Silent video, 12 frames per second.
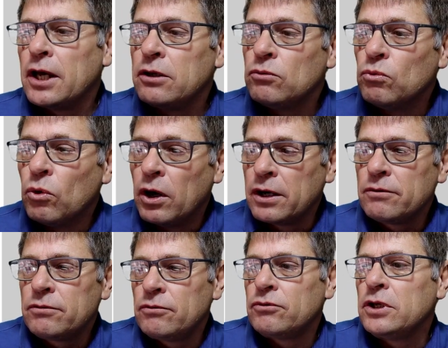and one of
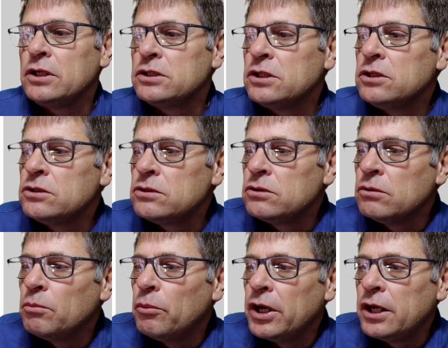the things is to
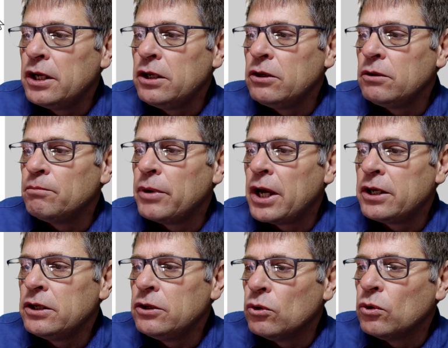bury
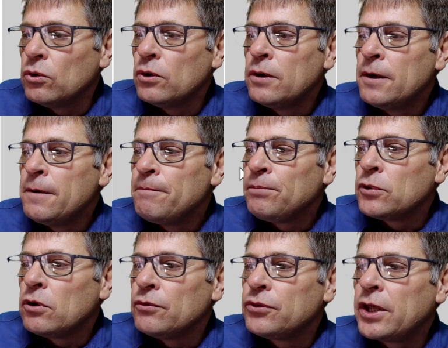your
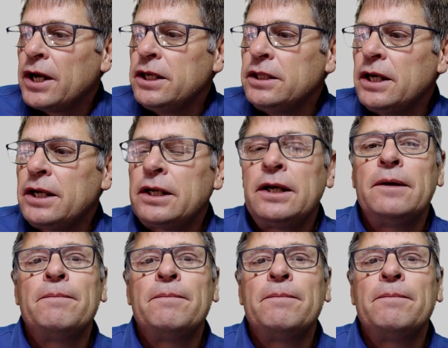container